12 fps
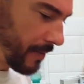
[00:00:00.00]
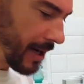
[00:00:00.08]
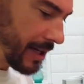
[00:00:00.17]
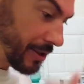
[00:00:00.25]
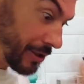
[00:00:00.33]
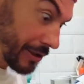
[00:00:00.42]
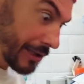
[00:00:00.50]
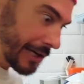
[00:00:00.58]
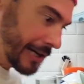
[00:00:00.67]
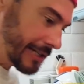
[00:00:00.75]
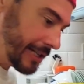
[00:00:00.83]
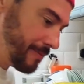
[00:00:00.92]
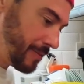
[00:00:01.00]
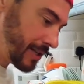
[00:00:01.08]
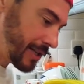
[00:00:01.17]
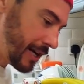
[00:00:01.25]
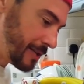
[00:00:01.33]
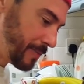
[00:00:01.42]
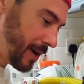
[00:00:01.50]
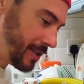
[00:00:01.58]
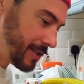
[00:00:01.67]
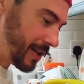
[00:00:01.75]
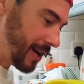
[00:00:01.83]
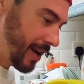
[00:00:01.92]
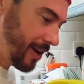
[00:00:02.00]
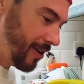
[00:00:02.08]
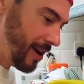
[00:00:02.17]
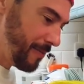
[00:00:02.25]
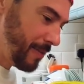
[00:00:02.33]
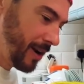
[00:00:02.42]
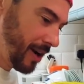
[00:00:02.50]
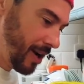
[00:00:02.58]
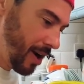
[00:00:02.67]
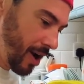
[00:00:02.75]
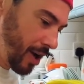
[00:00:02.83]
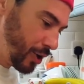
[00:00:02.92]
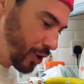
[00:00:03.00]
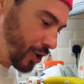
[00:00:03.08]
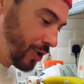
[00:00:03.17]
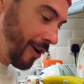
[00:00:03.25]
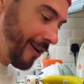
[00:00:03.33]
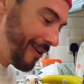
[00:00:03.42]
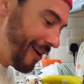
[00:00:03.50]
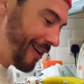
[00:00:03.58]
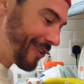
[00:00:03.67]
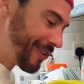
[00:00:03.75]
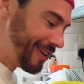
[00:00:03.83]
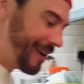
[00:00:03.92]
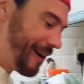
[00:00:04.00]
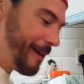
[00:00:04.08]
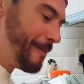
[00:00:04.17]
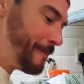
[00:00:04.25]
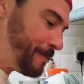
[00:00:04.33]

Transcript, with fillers: that has just kicked in my taste buds and I am so hungry now.